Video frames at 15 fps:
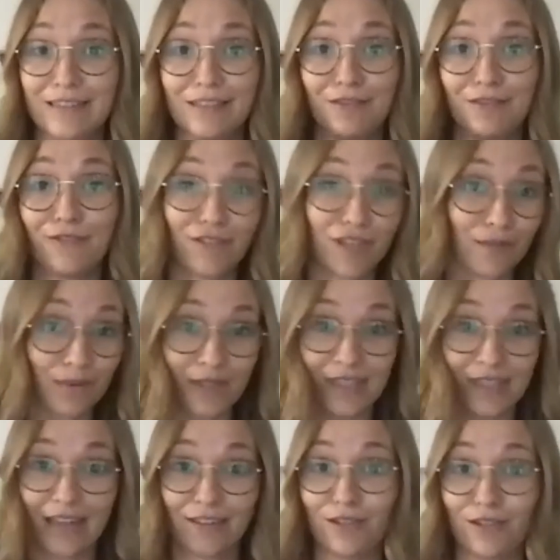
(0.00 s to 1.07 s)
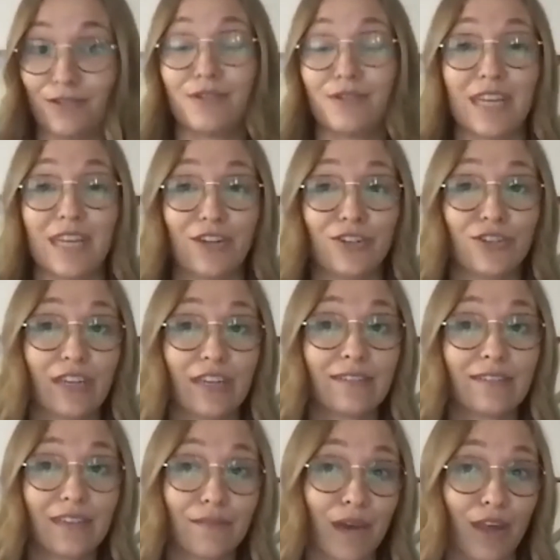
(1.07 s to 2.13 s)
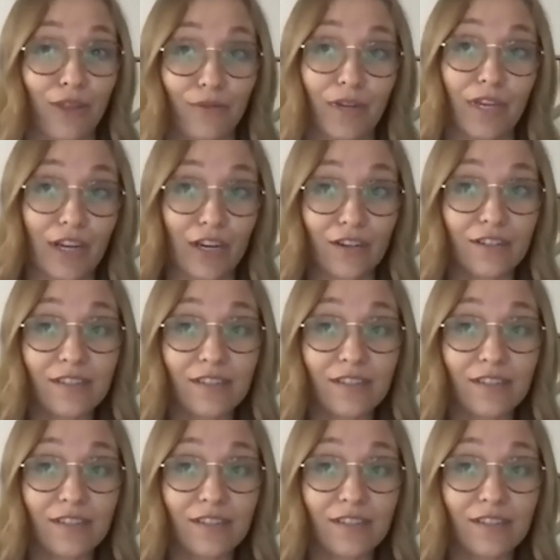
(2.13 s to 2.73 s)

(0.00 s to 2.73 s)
to 50% donor retention in my 3 years.